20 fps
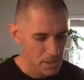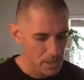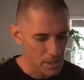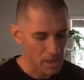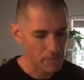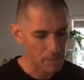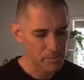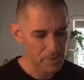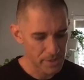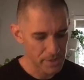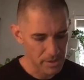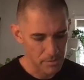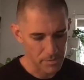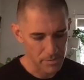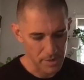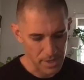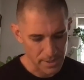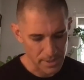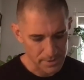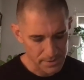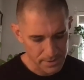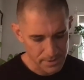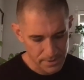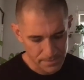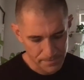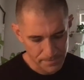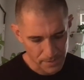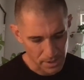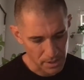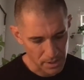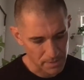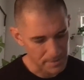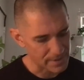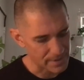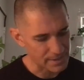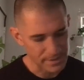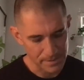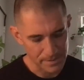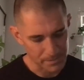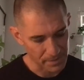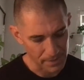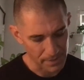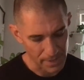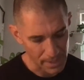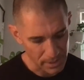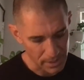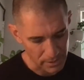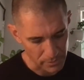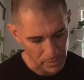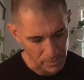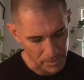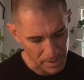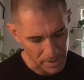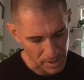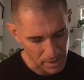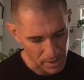I'm pretty impressed, and that's something that I can repair.